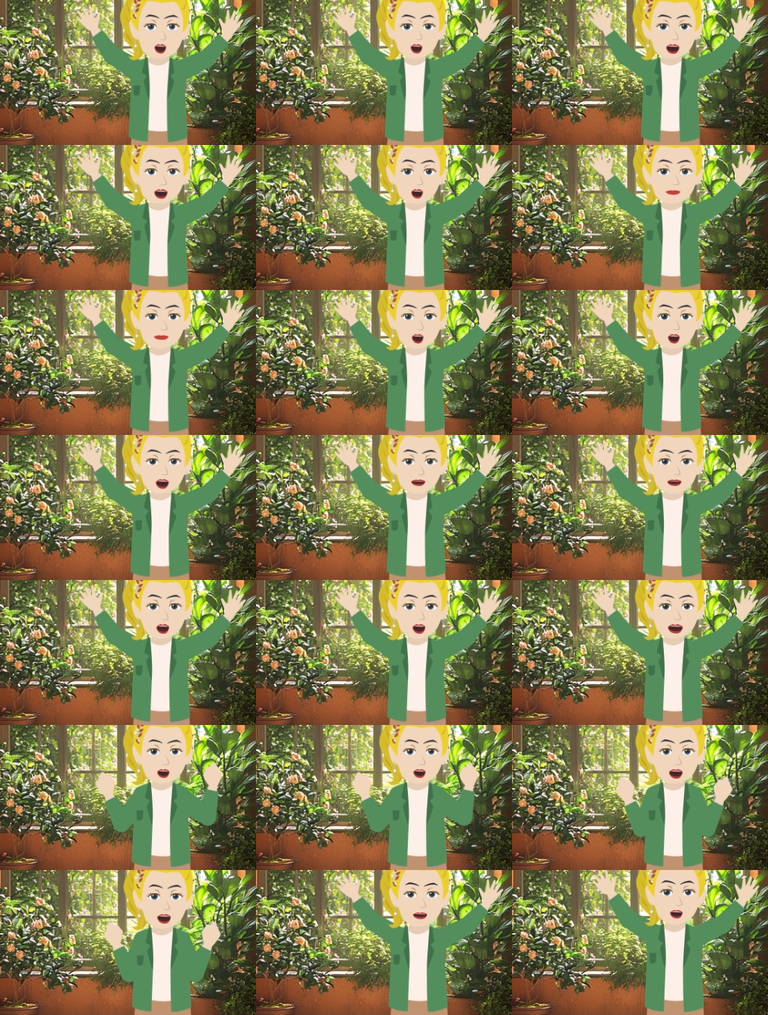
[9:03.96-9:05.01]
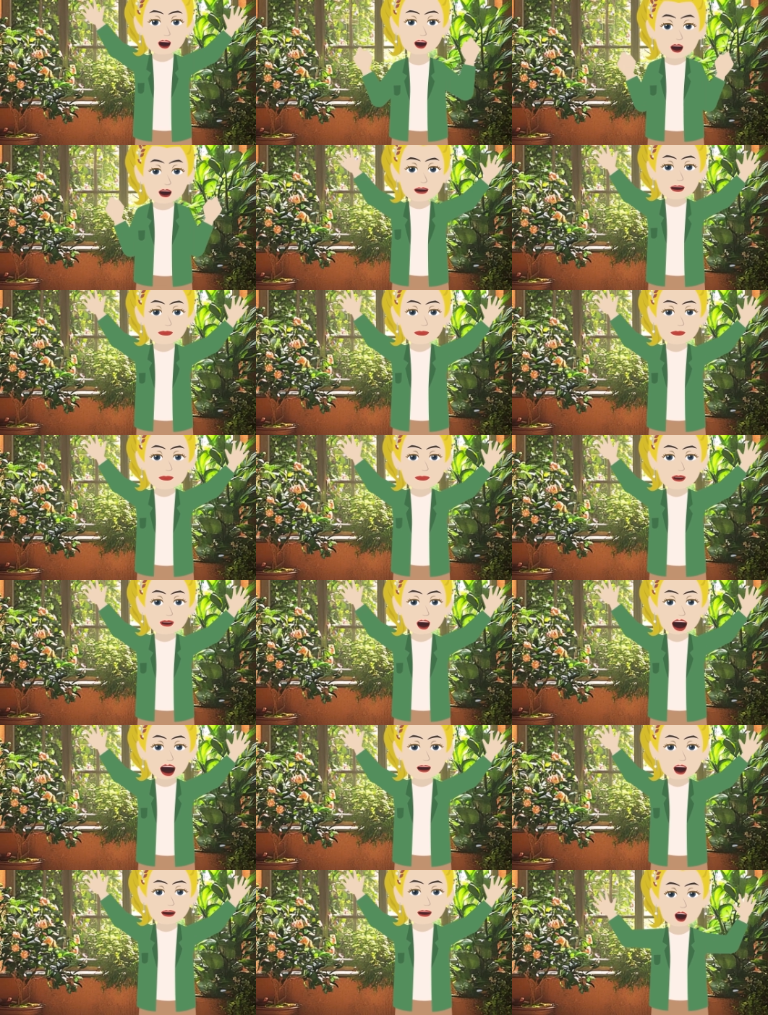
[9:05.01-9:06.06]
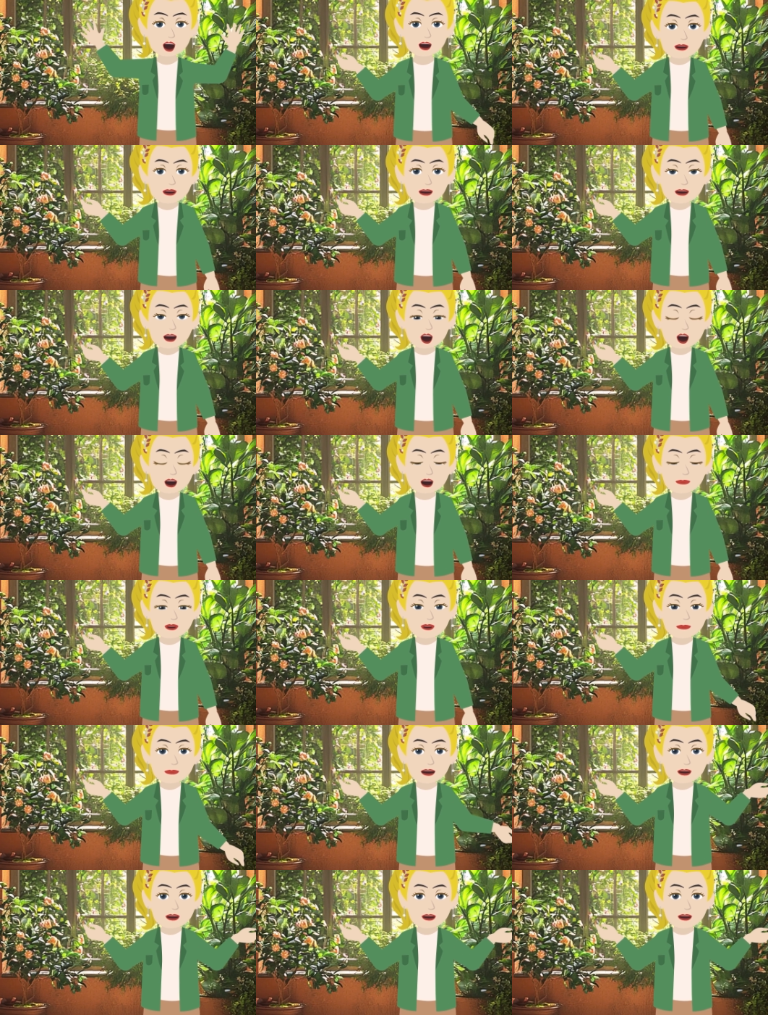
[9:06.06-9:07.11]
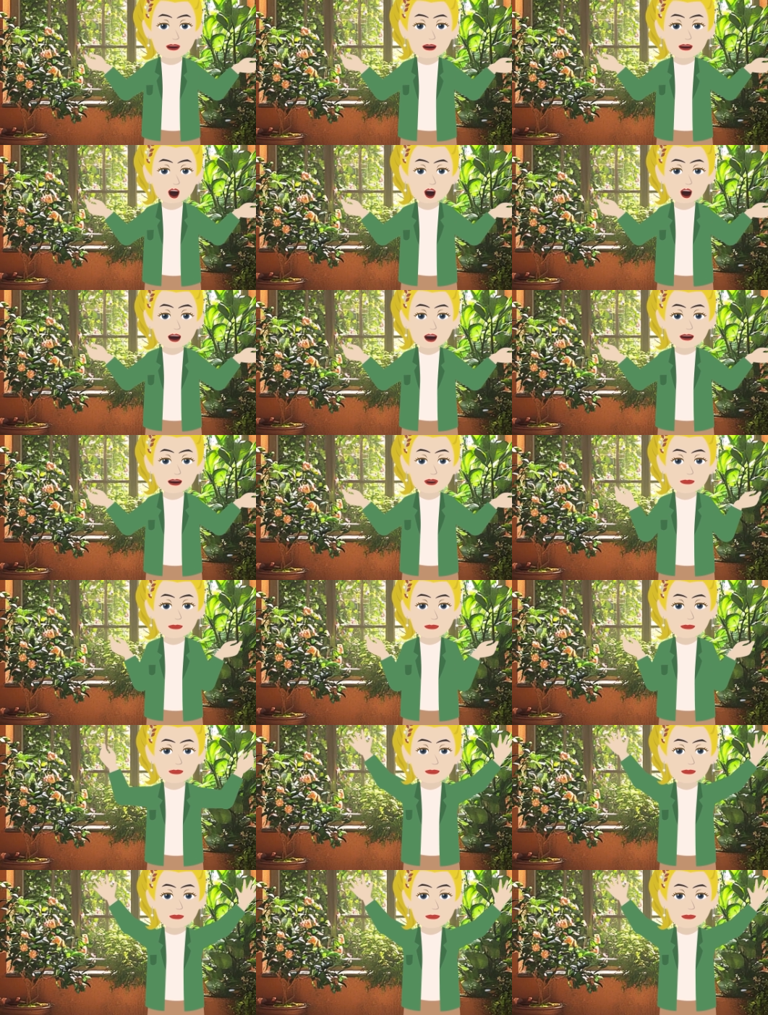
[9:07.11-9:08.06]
emotion, it always means you are a vibrational match to something that you do want.